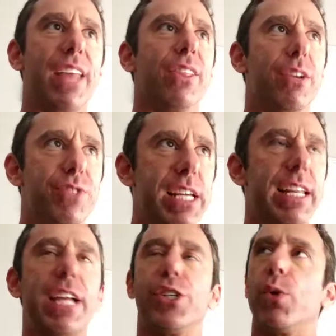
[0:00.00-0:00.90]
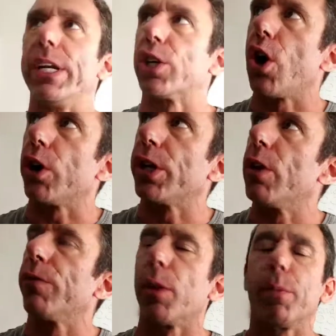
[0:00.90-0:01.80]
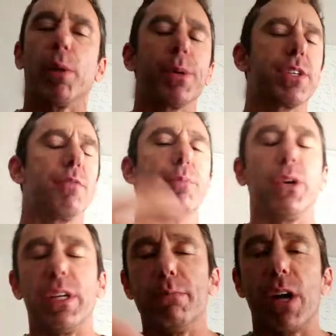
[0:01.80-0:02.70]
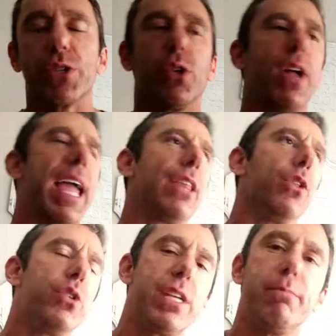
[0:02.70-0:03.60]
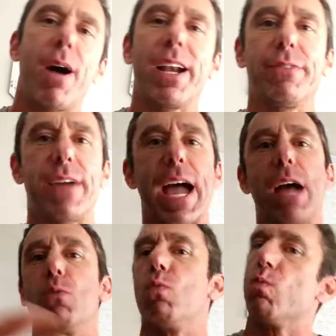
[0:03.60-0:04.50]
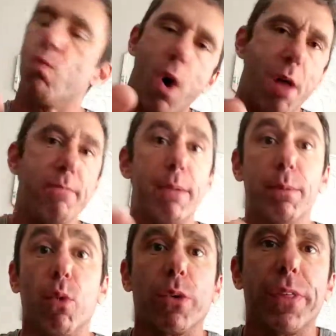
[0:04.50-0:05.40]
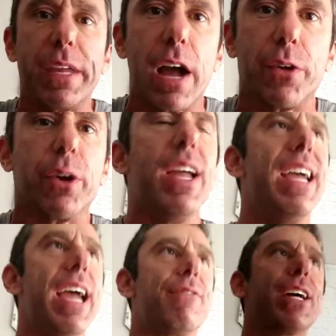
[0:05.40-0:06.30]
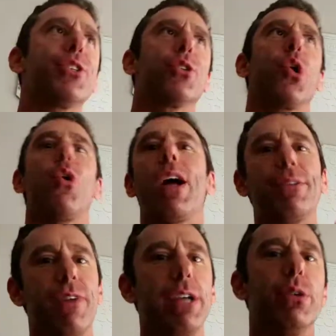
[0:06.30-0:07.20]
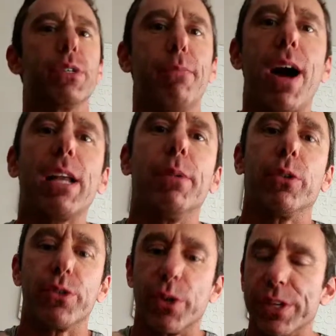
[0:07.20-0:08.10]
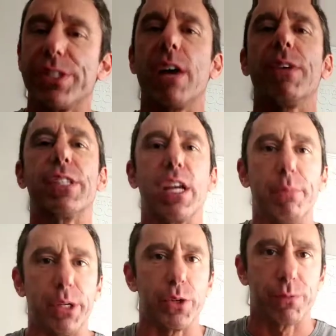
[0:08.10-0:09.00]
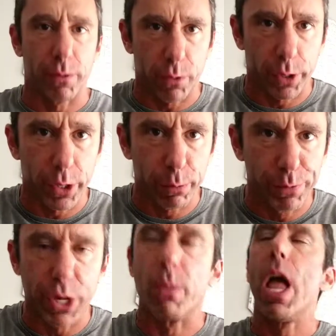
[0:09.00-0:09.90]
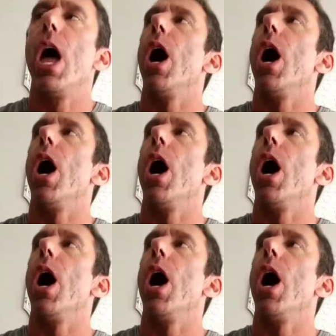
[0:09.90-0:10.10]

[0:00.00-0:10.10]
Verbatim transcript: and lifting and doing cardio for the purpose of building muscle and losing body fat, one maybe more than the other, if that's your goal, I define you as a bodybuilder. And so this stuff is going to be useful for you. So,